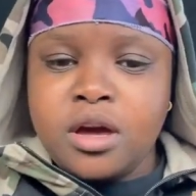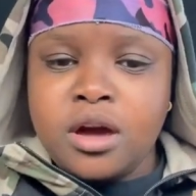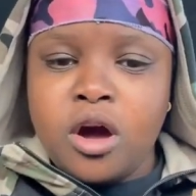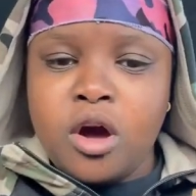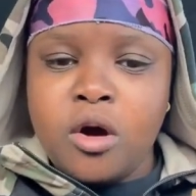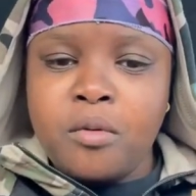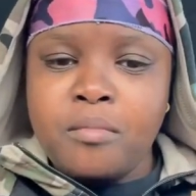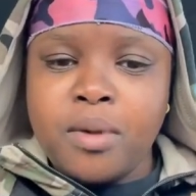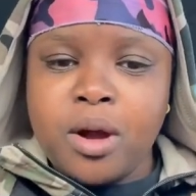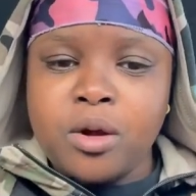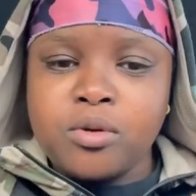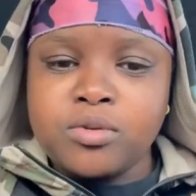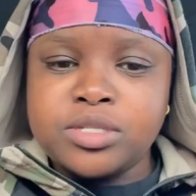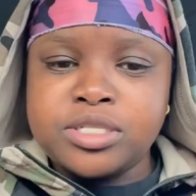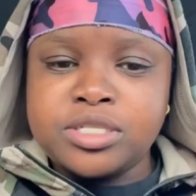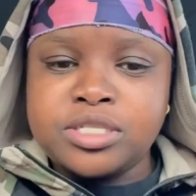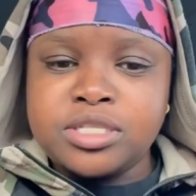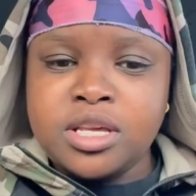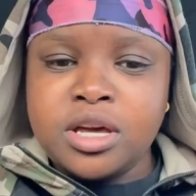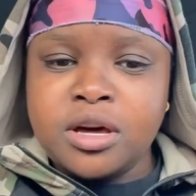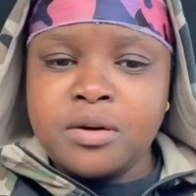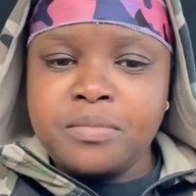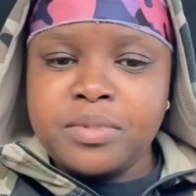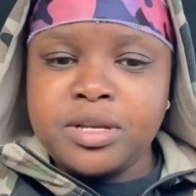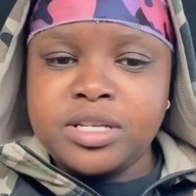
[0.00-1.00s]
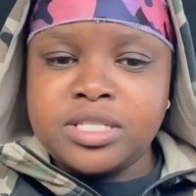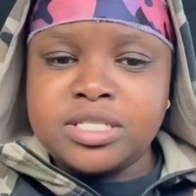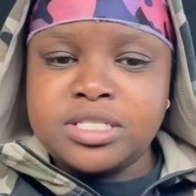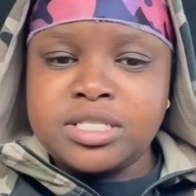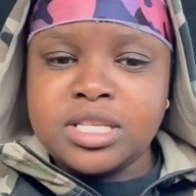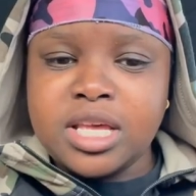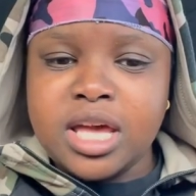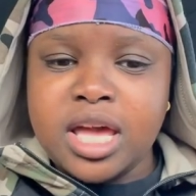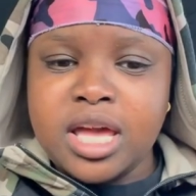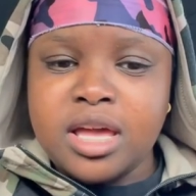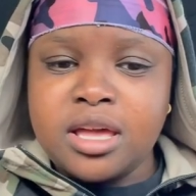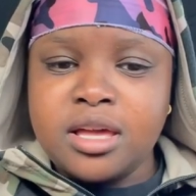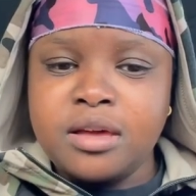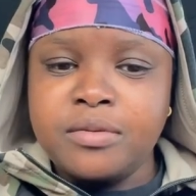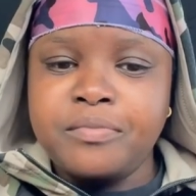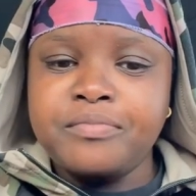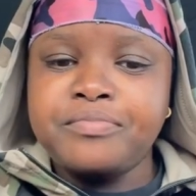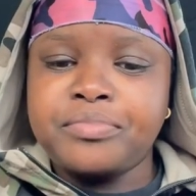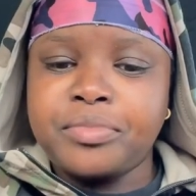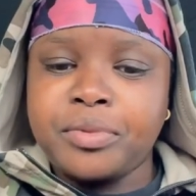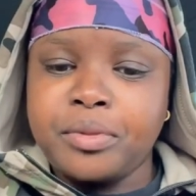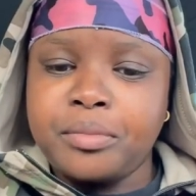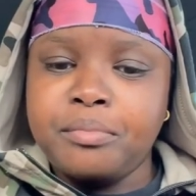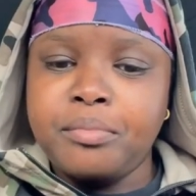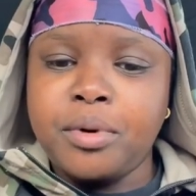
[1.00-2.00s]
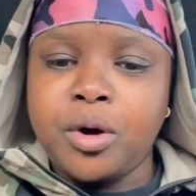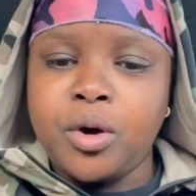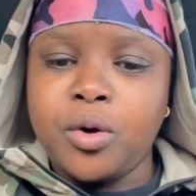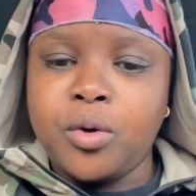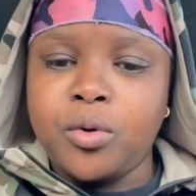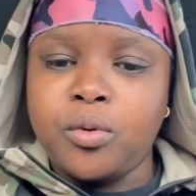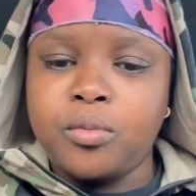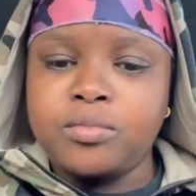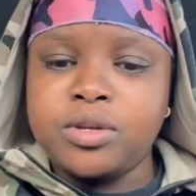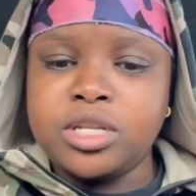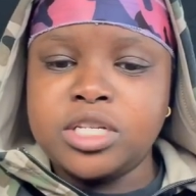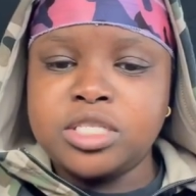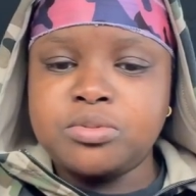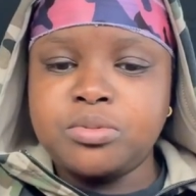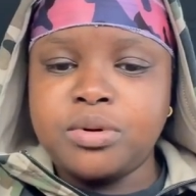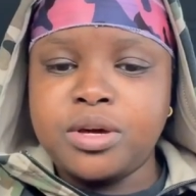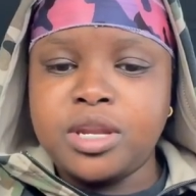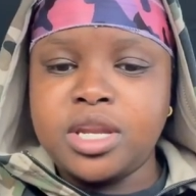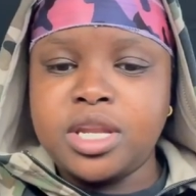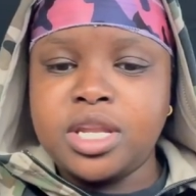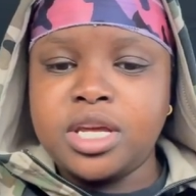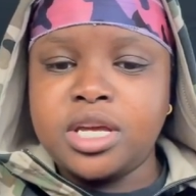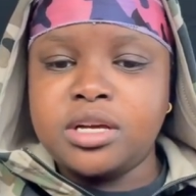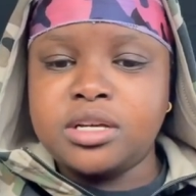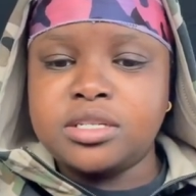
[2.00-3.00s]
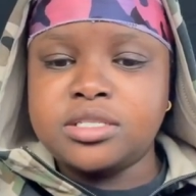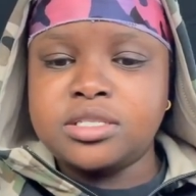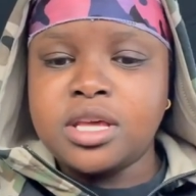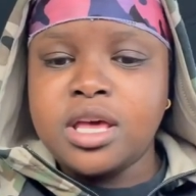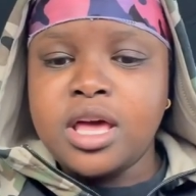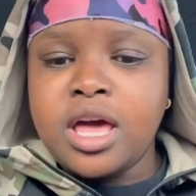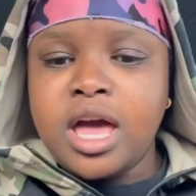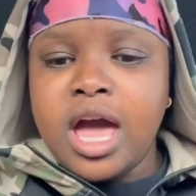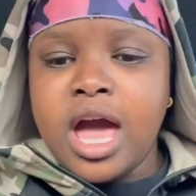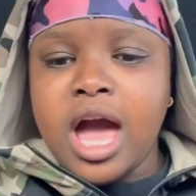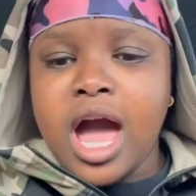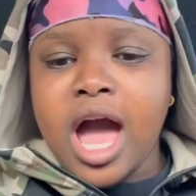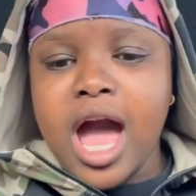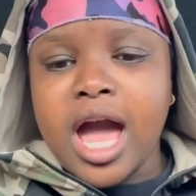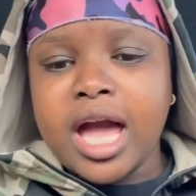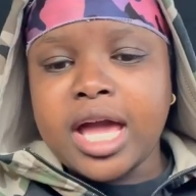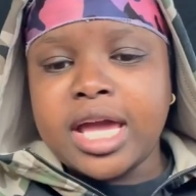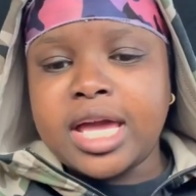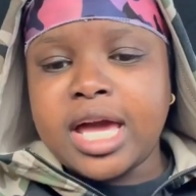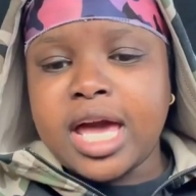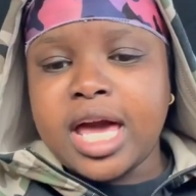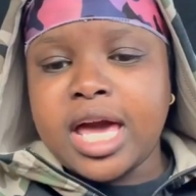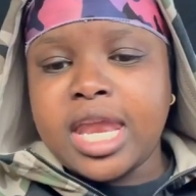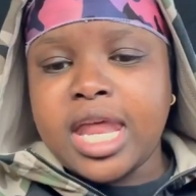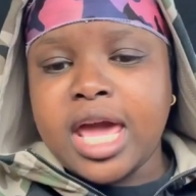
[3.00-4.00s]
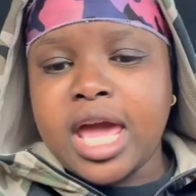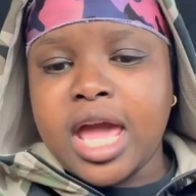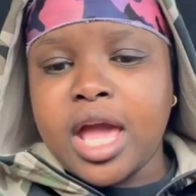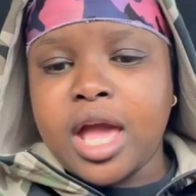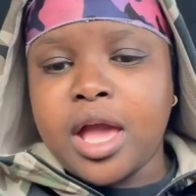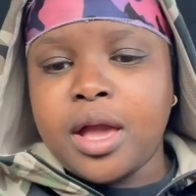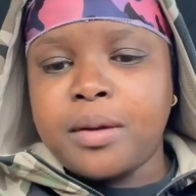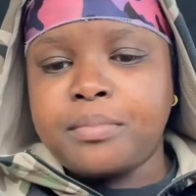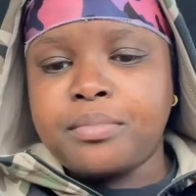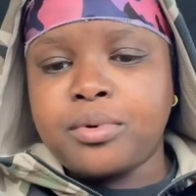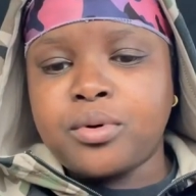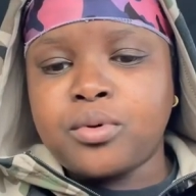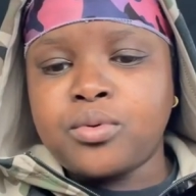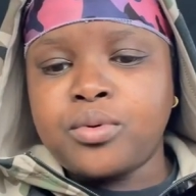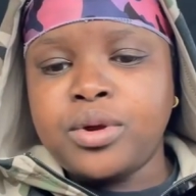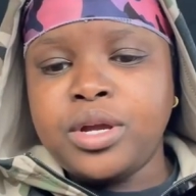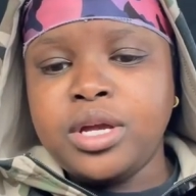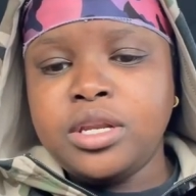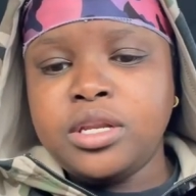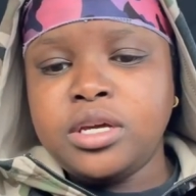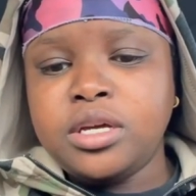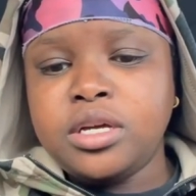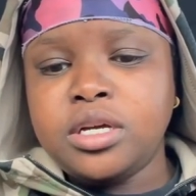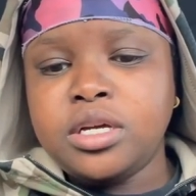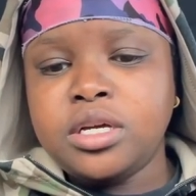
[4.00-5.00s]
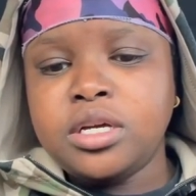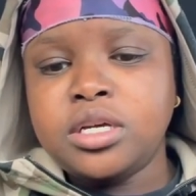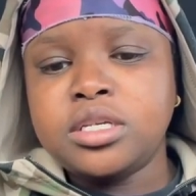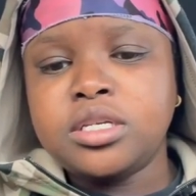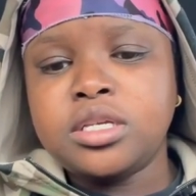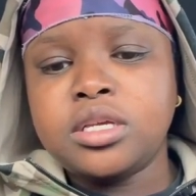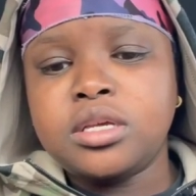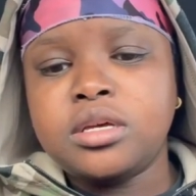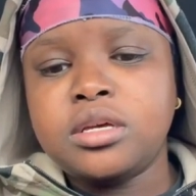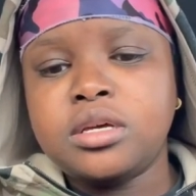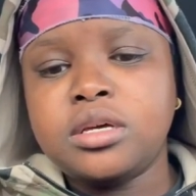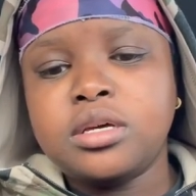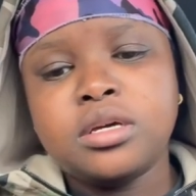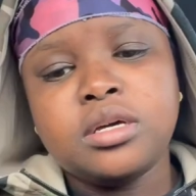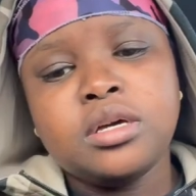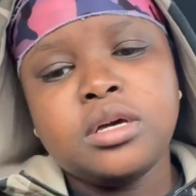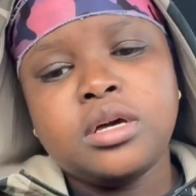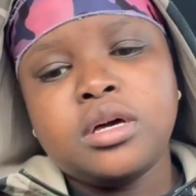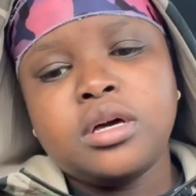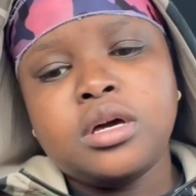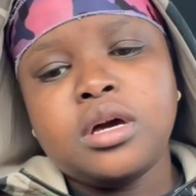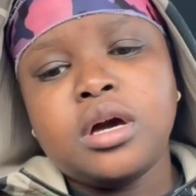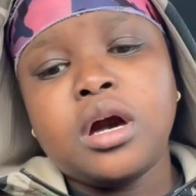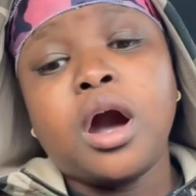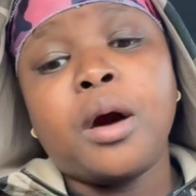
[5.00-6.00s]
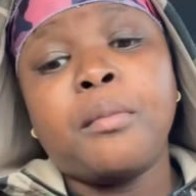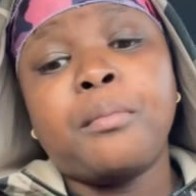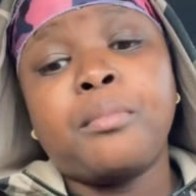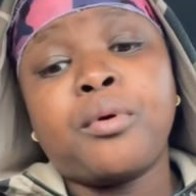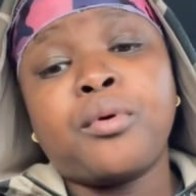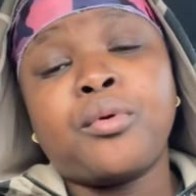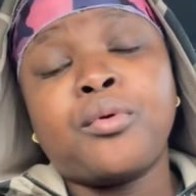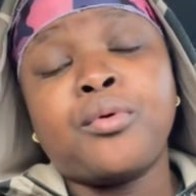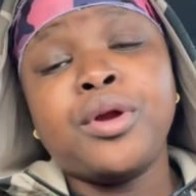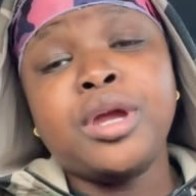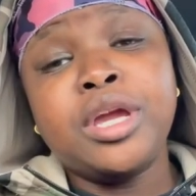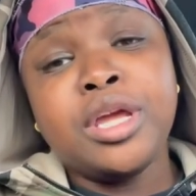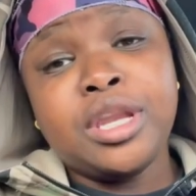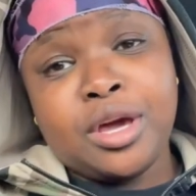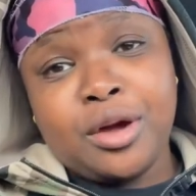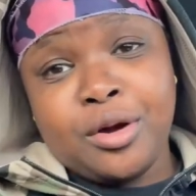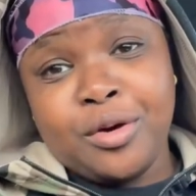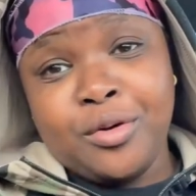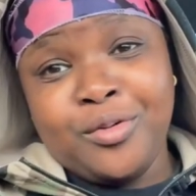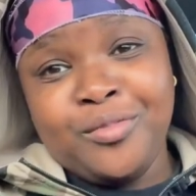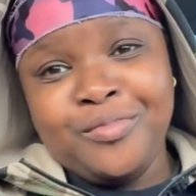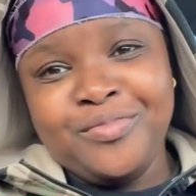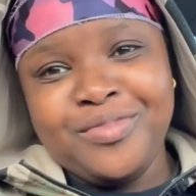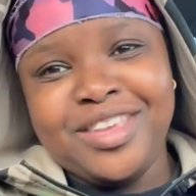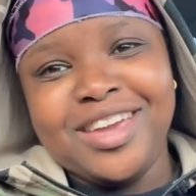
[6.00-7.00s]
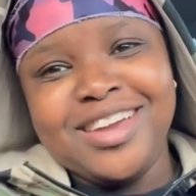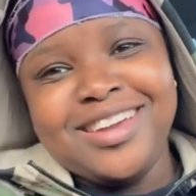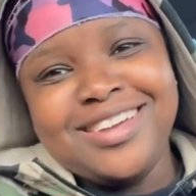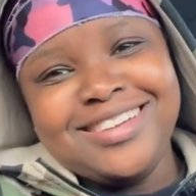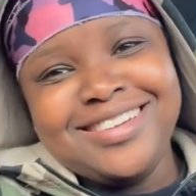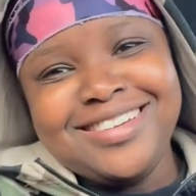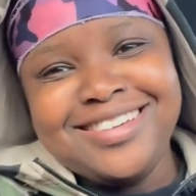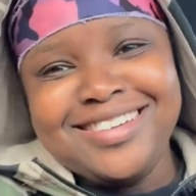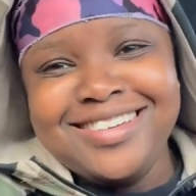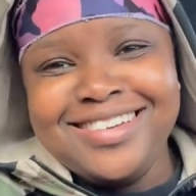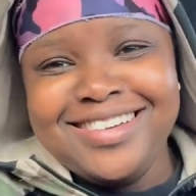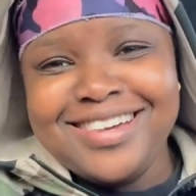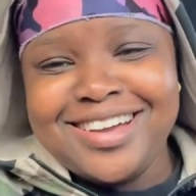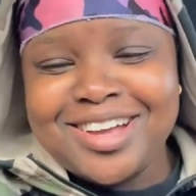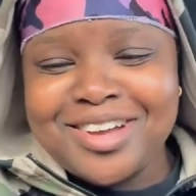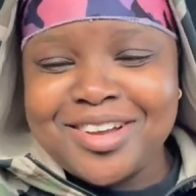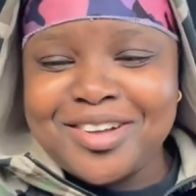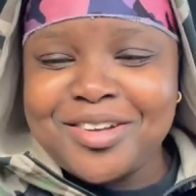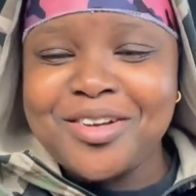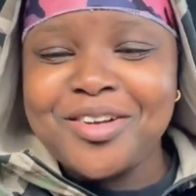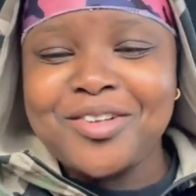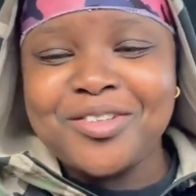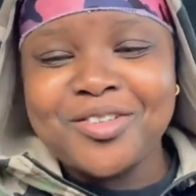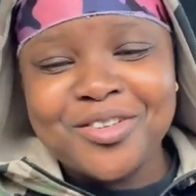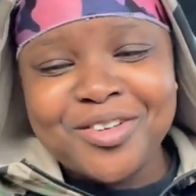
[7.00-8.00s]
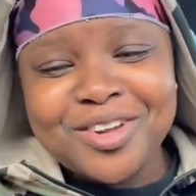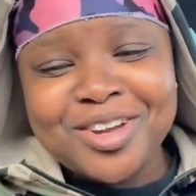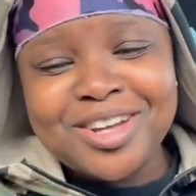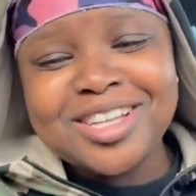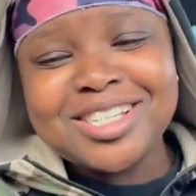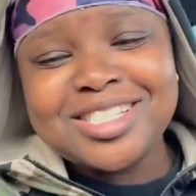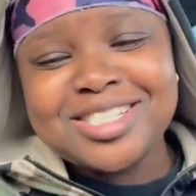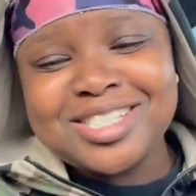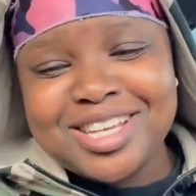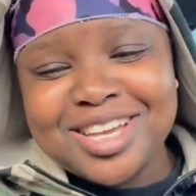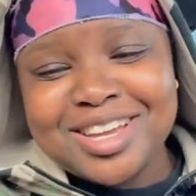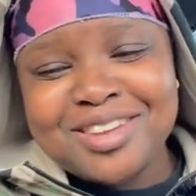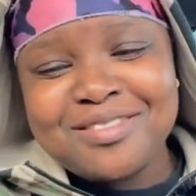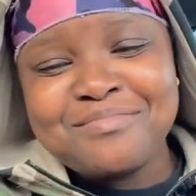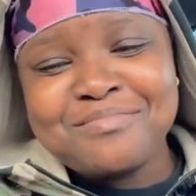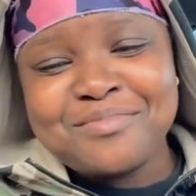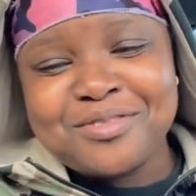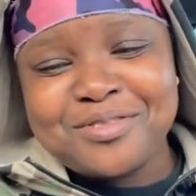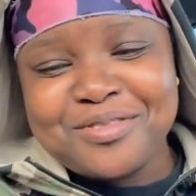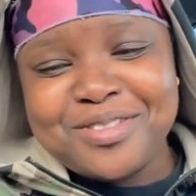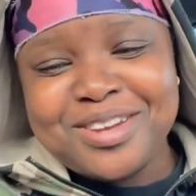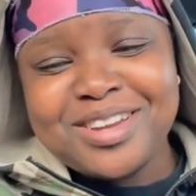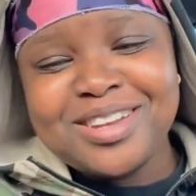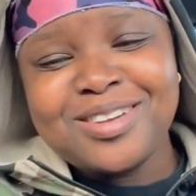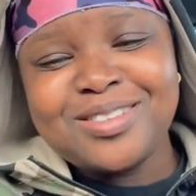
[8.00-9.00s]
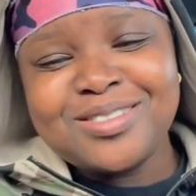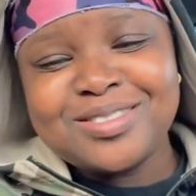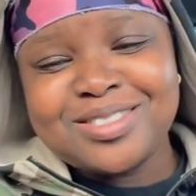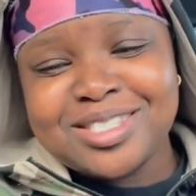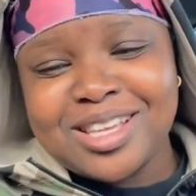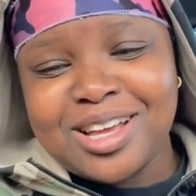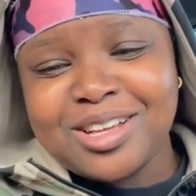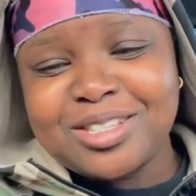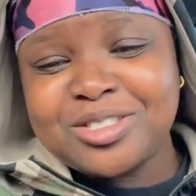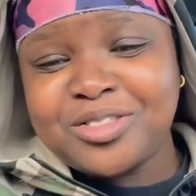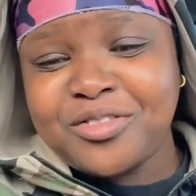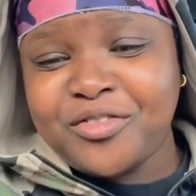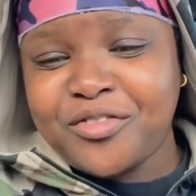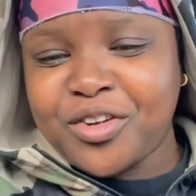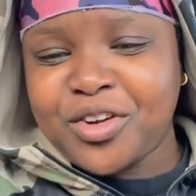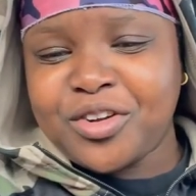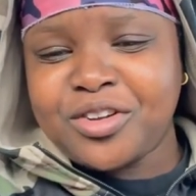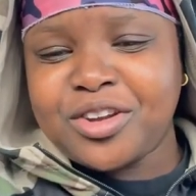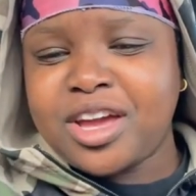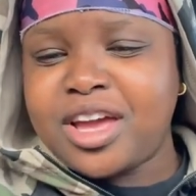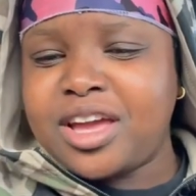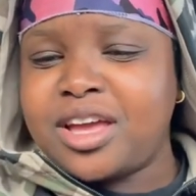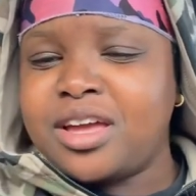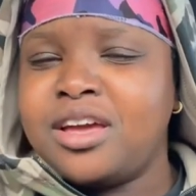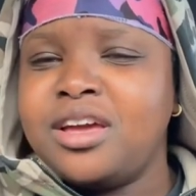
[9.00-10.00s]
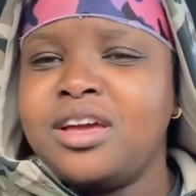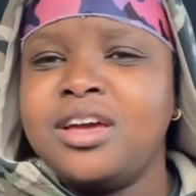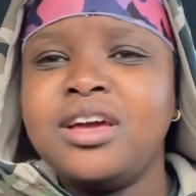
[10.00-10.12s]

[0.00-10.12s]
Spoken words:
On my receipt, it say, boom, this is what it is. I got a burrito, a grilled chicken burrito, salsa verde.